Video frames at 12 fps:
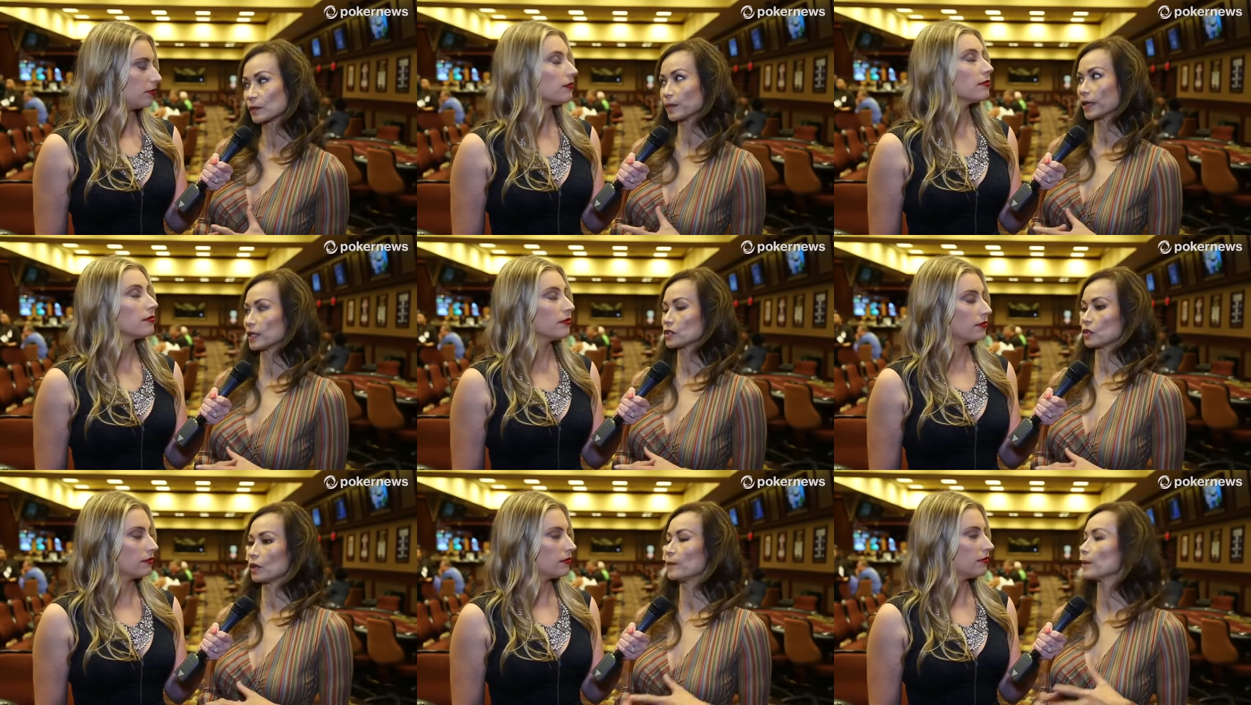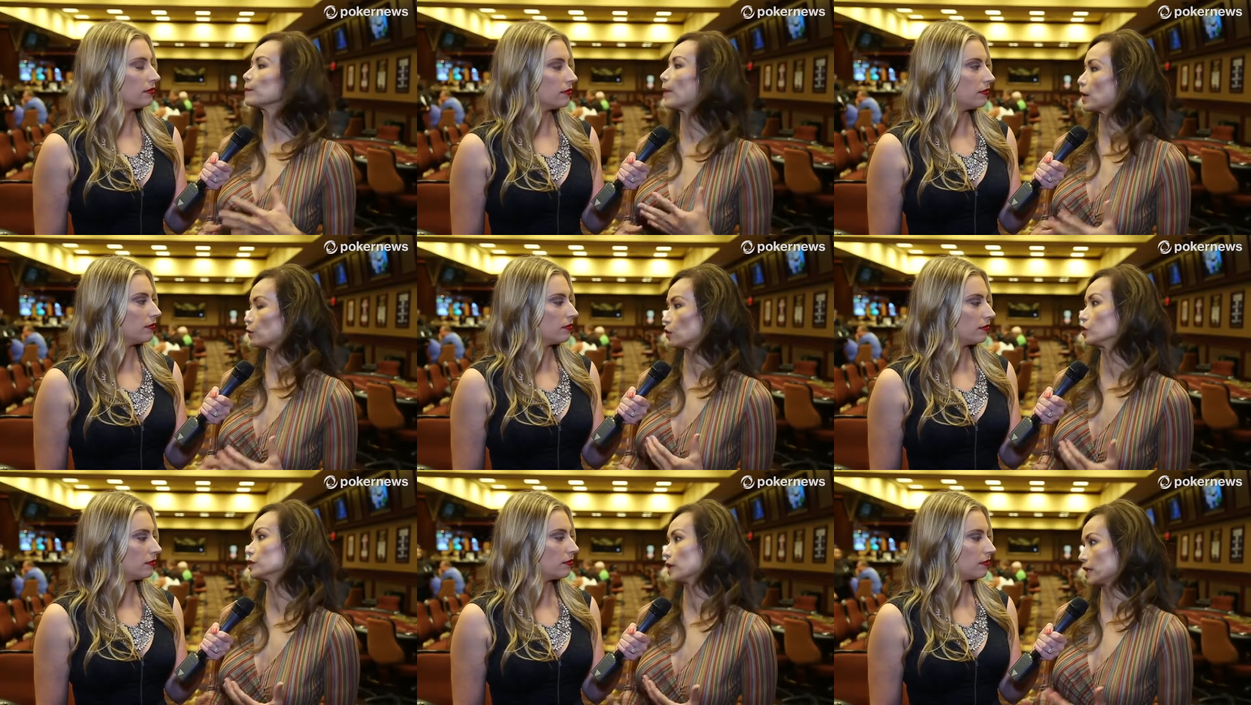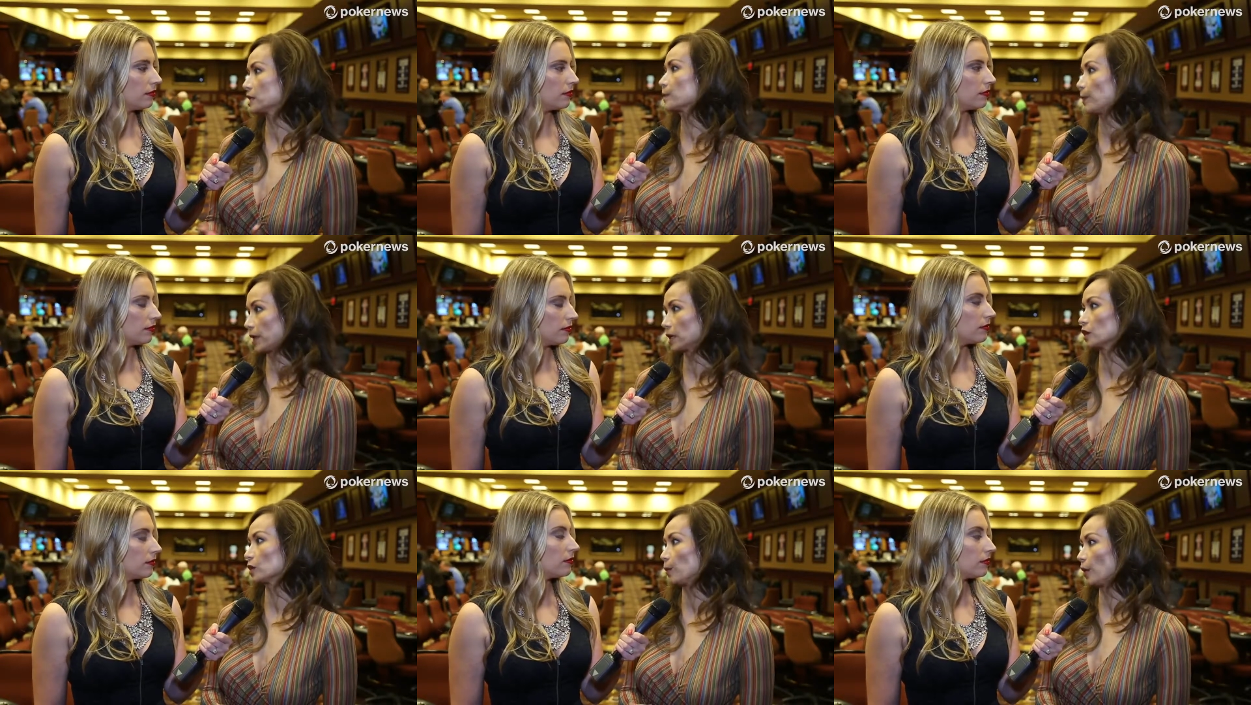Speaker 1: to play. So, I mean, bankroll does play a
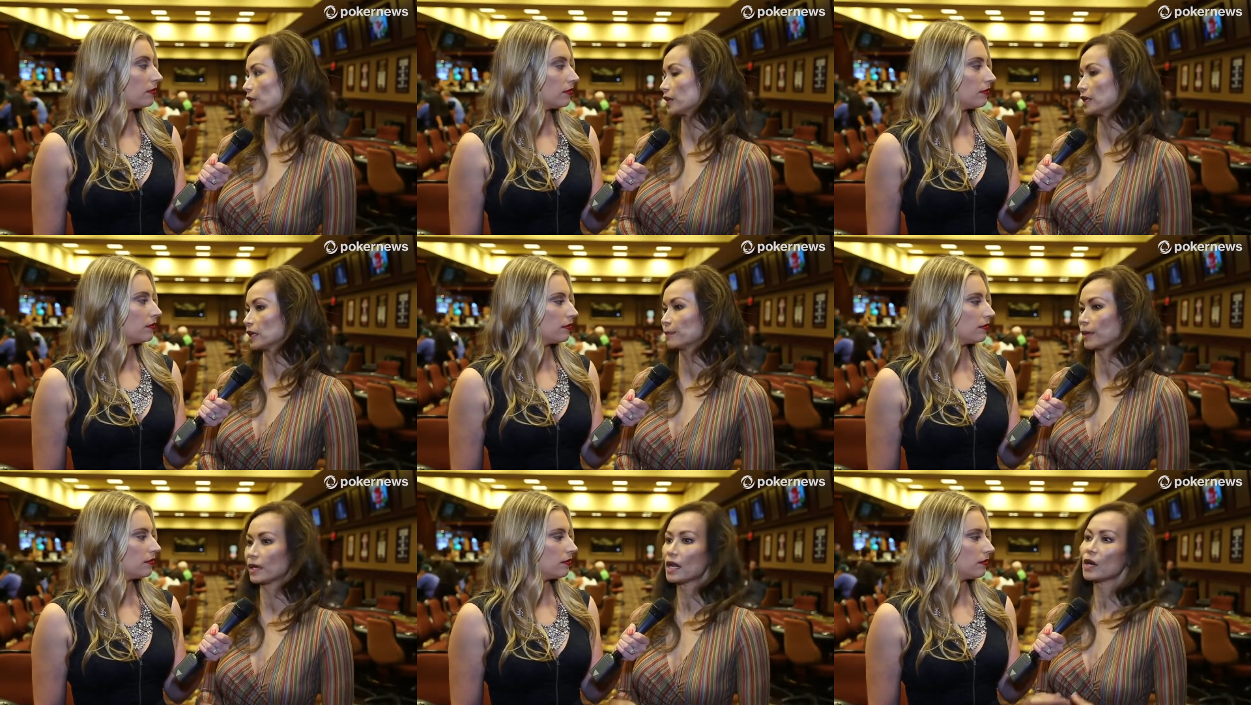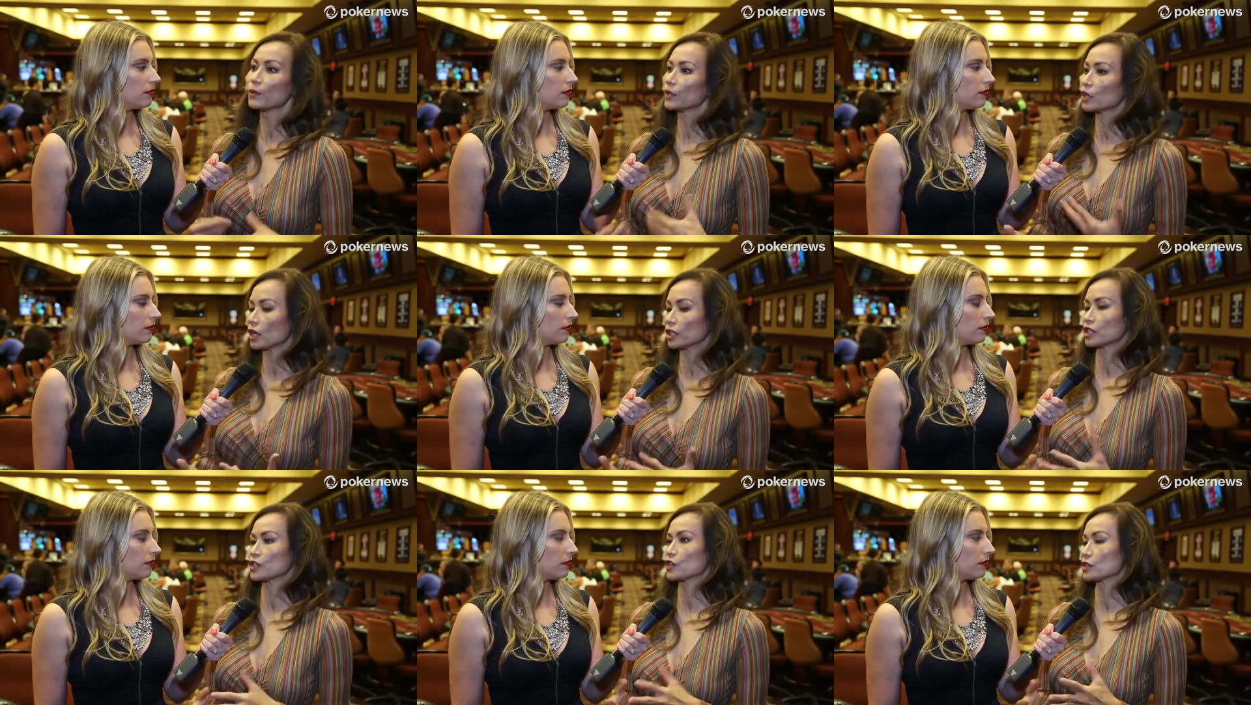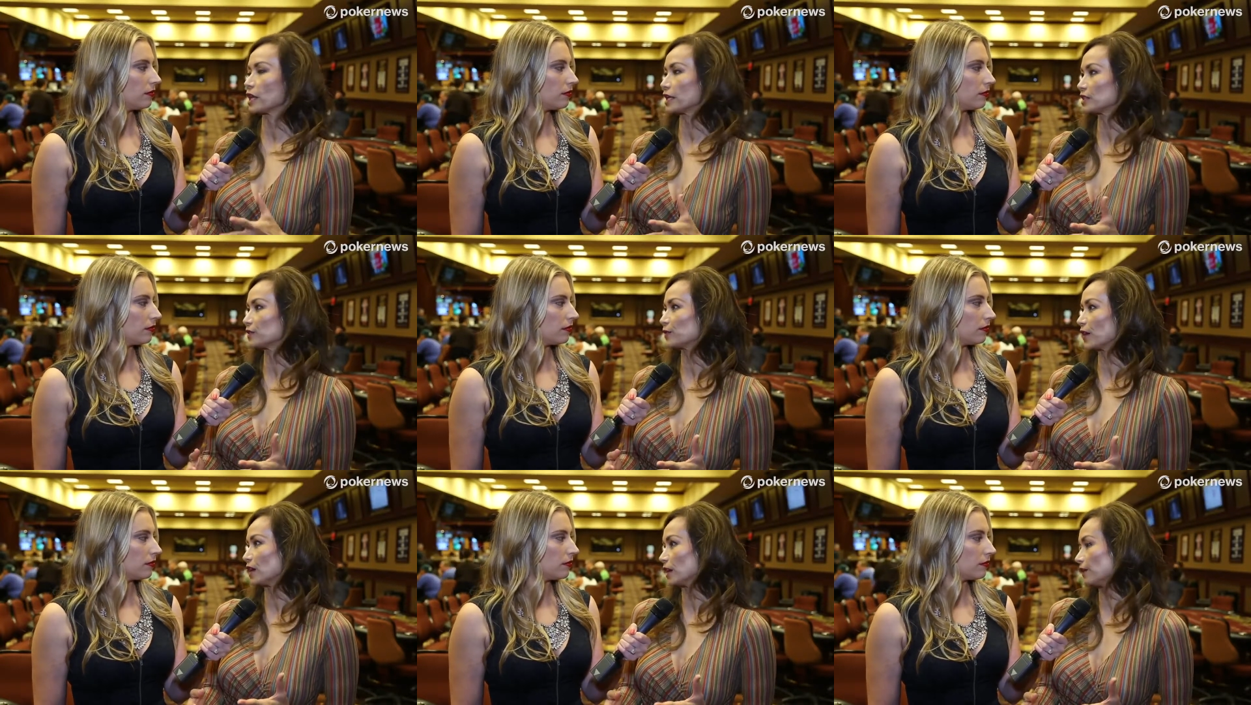little part in it, but regardless, there's lots of
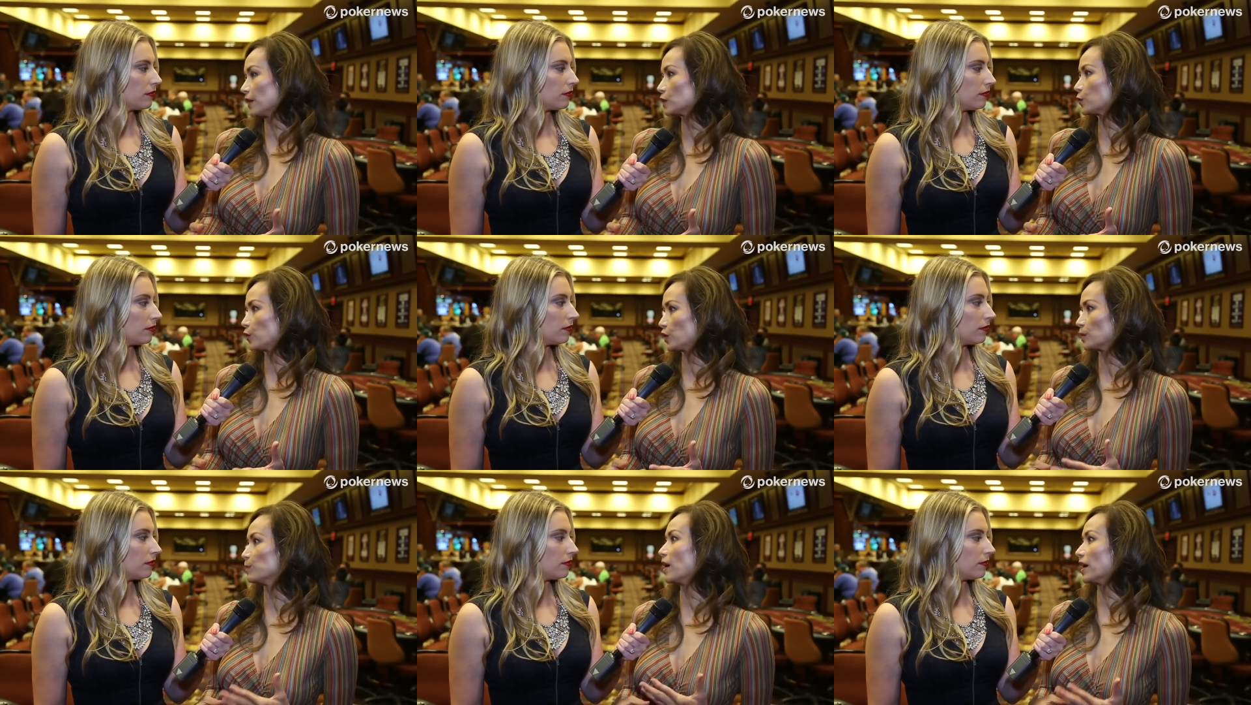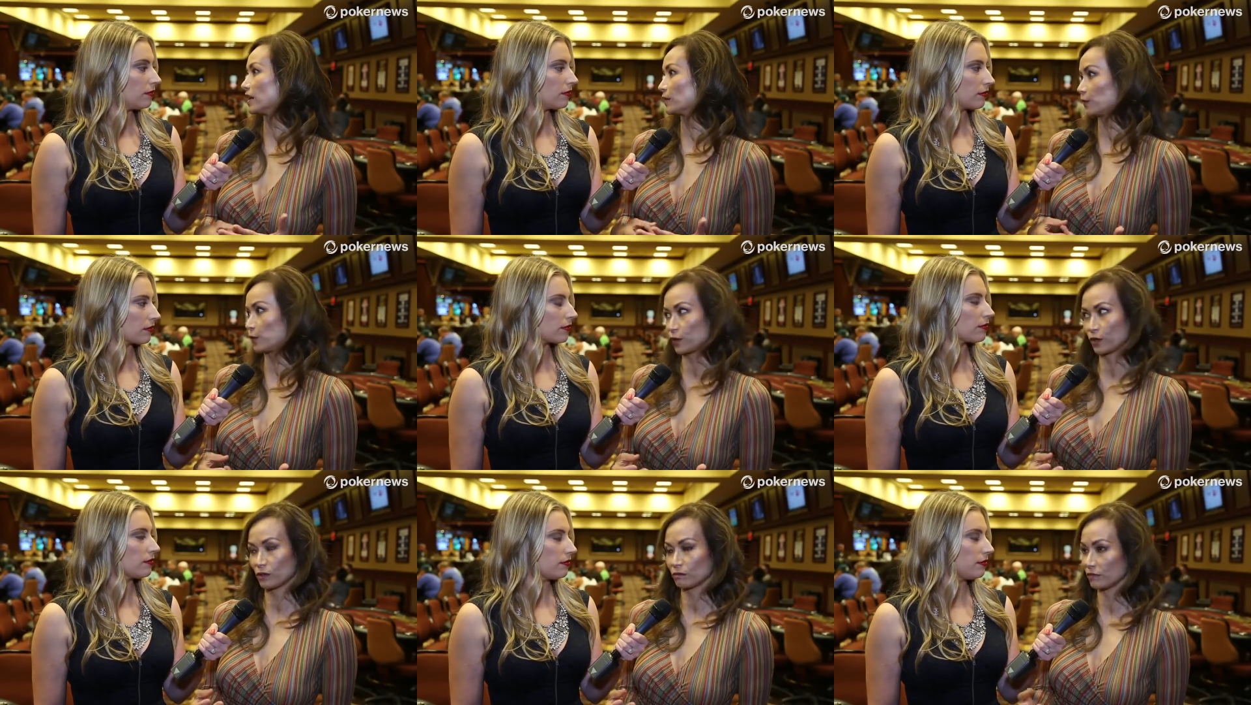events where you can buy in for